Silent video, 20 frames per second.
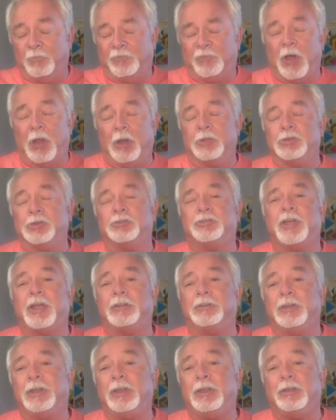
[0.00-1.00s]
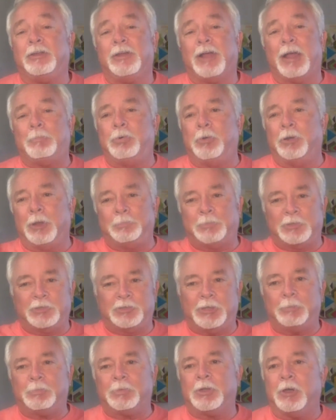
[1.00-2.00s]
followed your technique. I pulled up the
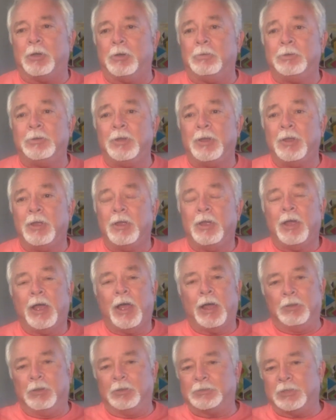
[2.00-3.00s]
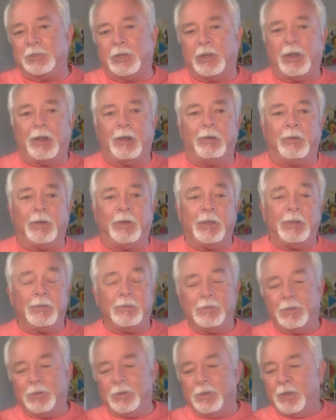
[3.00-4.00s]
zip code. I looked in the
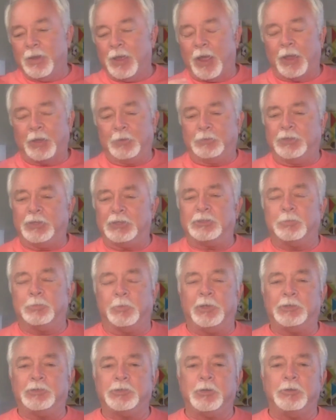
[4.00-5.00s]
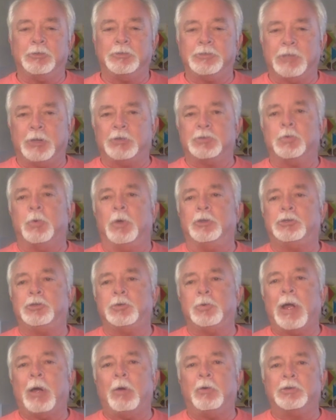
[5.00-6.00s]
area. I did some research. There was one
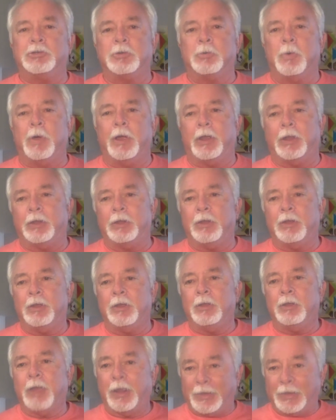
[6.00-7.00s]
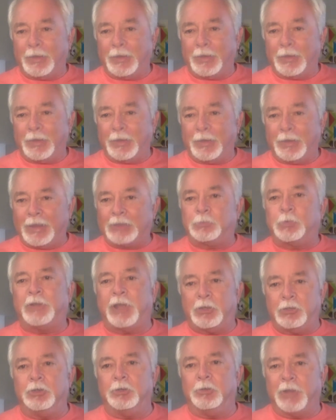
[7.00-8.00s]
two hours away, and that's
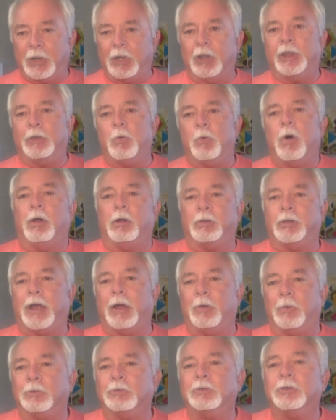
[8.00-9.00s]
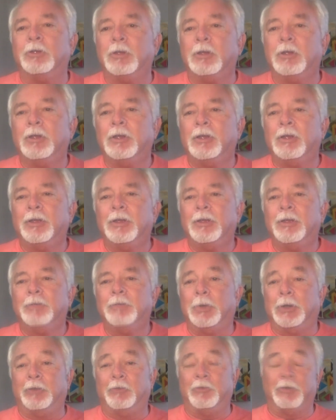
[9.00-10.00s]
the clean water towers. Get
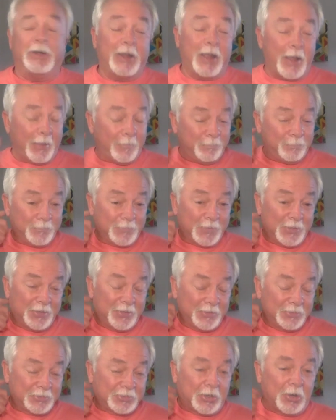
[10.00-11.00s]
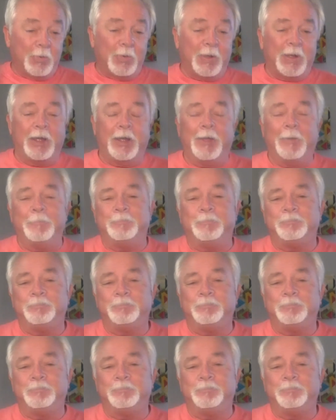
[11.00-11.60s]
believe out. it or not. Get so um, I didn't